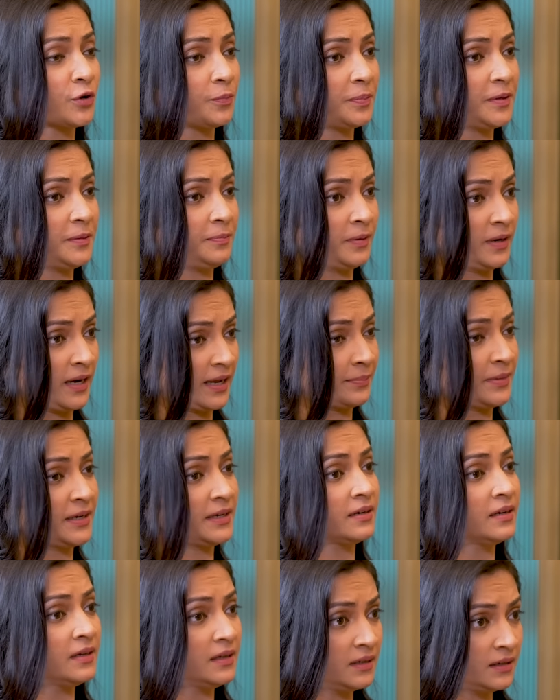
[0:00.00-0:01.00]
your people. I
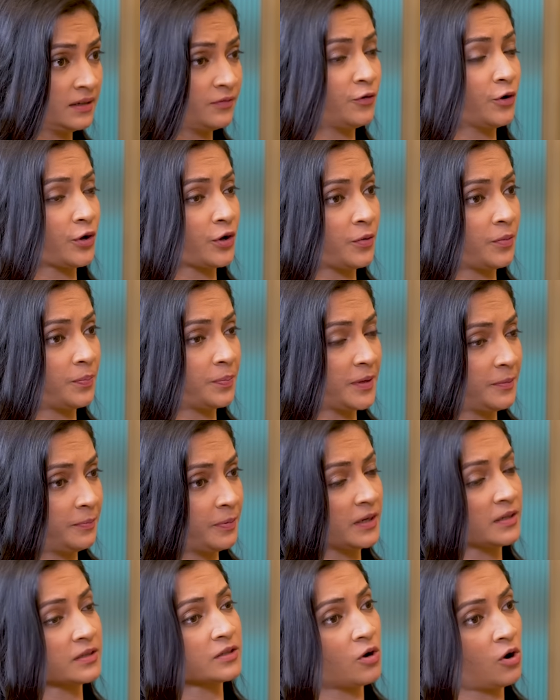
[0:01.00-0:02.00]
mean, for your
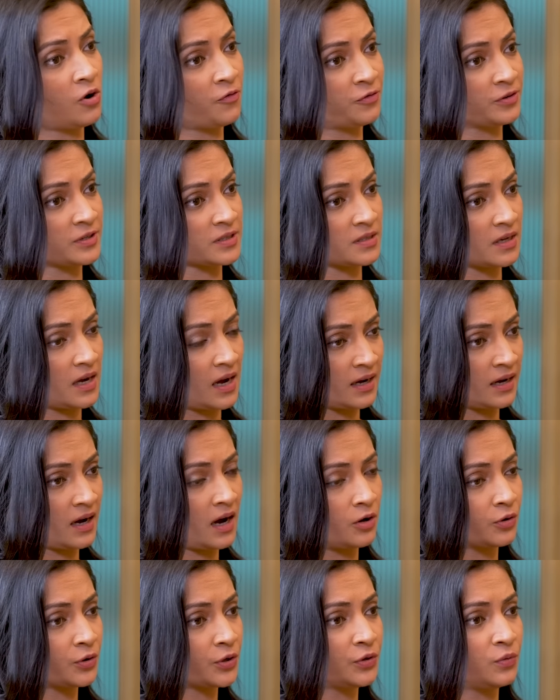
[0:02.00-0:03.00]
people in the office. Uh,
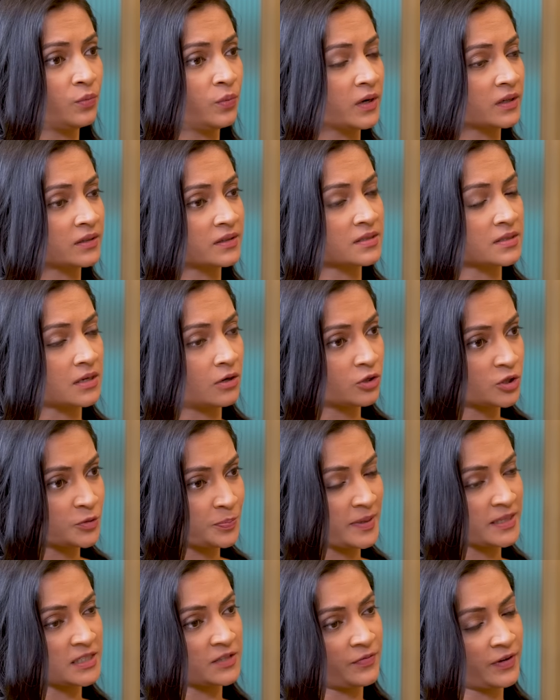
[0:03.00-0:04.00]
how do you work this out
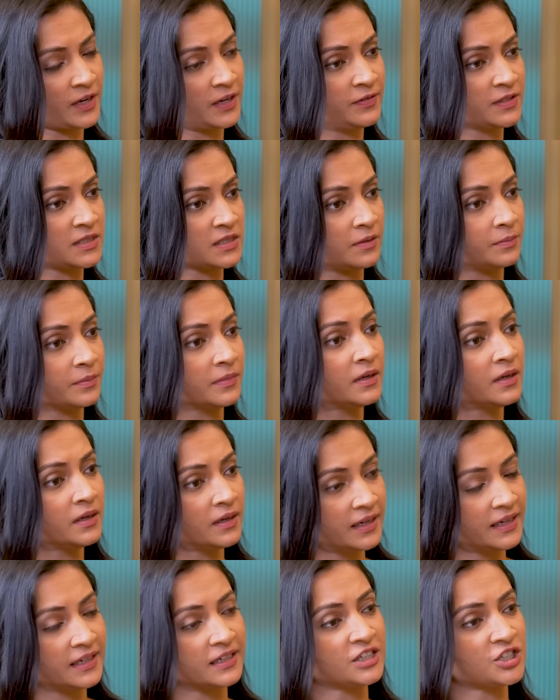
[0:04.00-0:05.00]
specifically with some
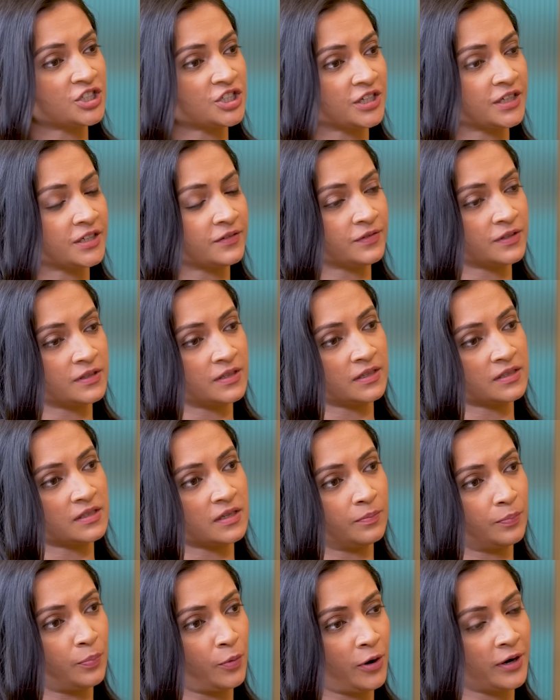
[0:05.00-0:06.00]
initiative? Is there
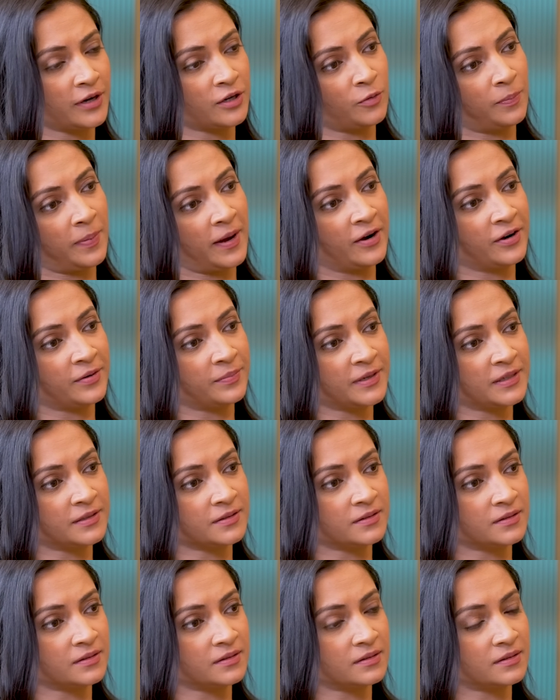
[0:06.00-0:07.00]
some point or
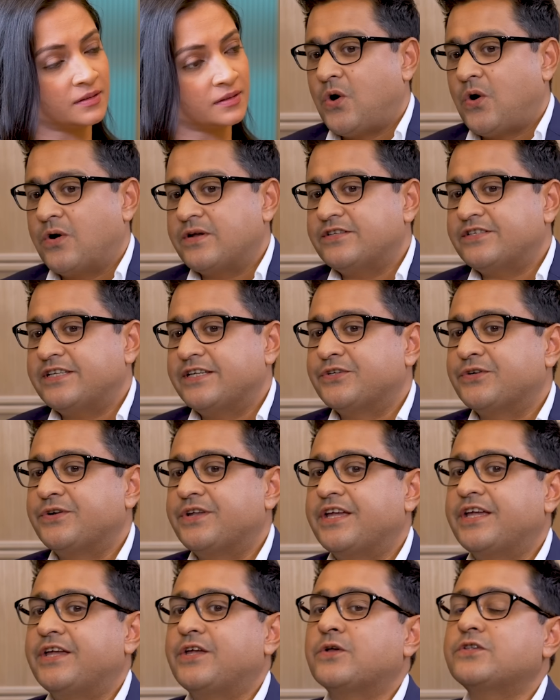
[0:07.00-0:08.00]
parameters? Honestly,
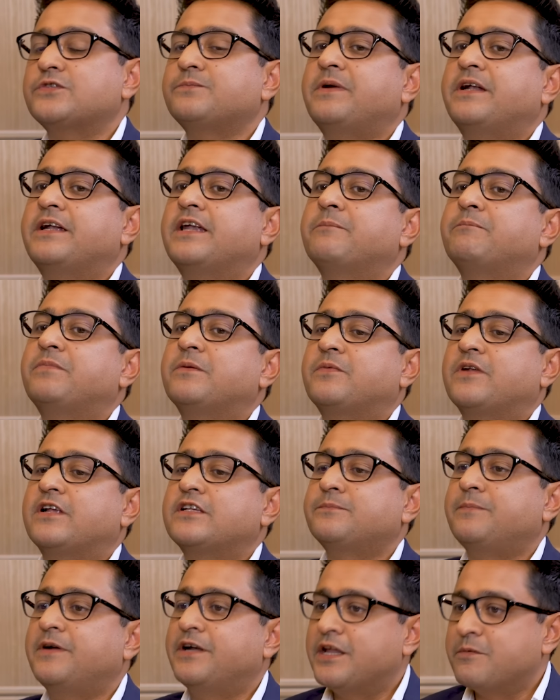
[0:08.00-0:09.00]
today you're spending, people
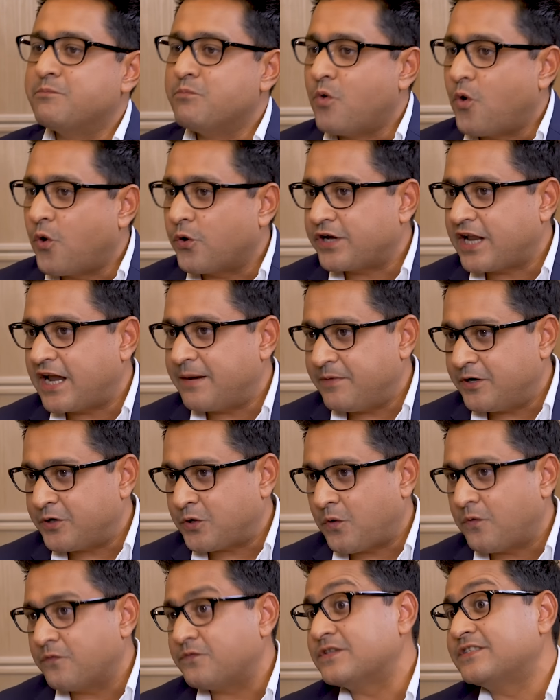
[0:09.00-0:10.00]
are spending more time
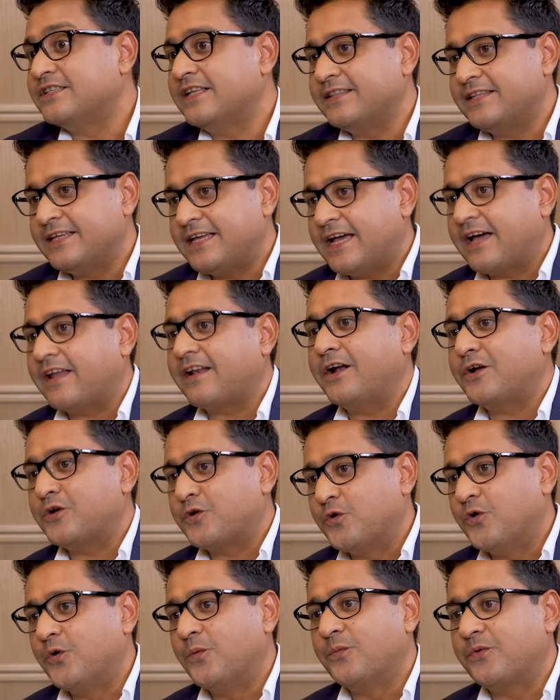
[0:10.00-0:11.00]
at office than they are
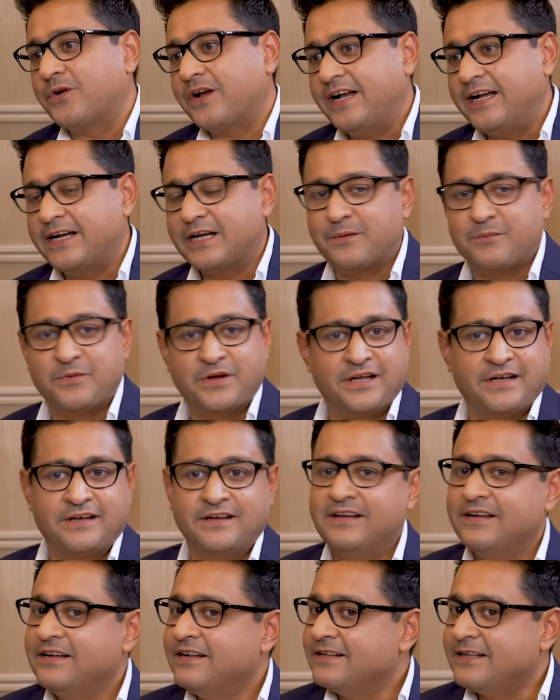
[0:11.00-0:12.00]
at home, right? True. I
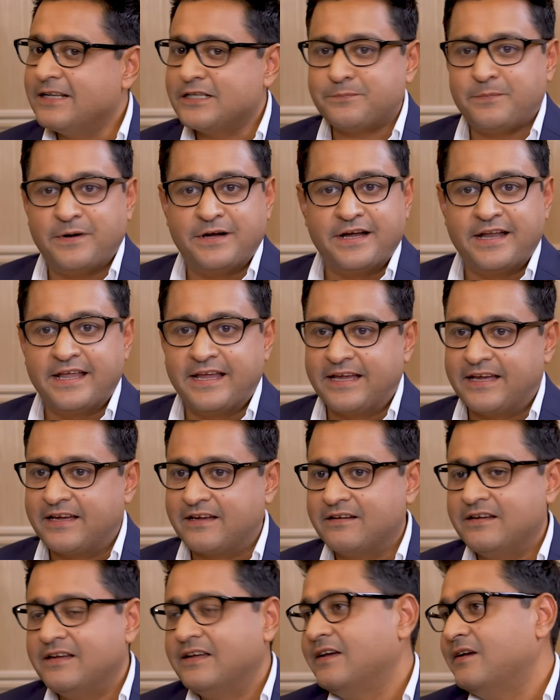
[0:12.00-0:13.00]
mean, they're
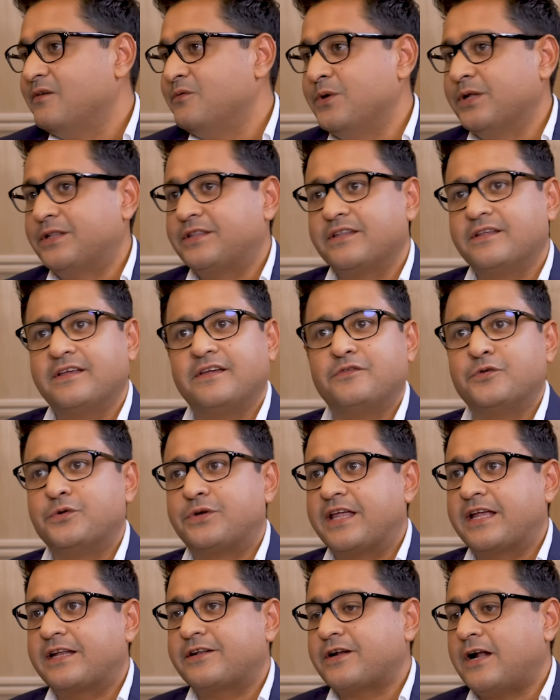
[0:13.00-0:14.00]
spending with, if you
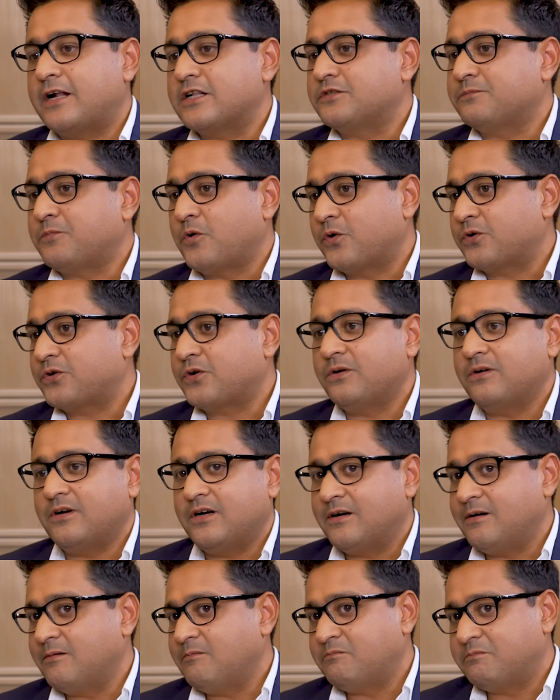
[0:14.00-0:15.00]
take transport
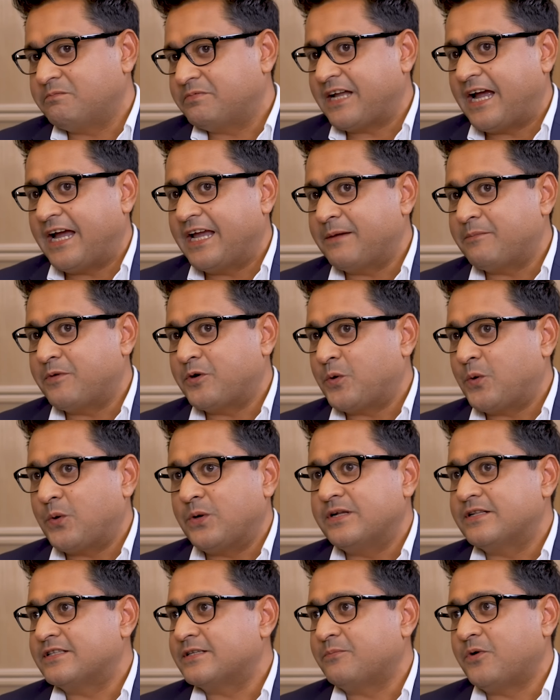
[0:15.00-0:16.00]
uh, time and
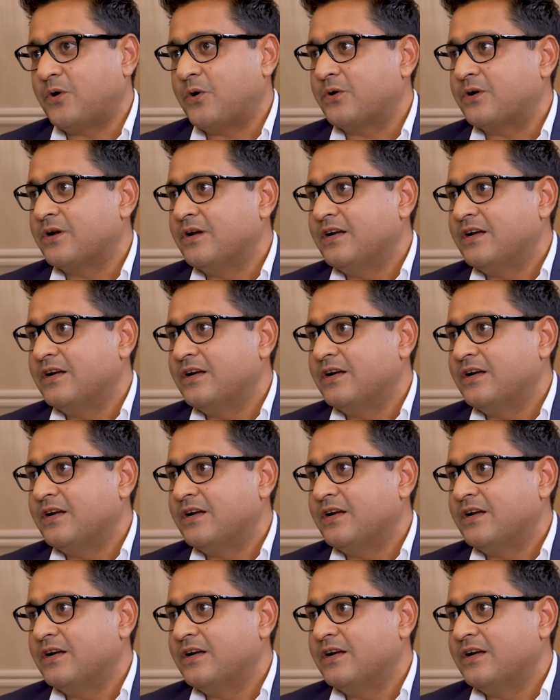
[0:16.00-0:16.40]
all, it's about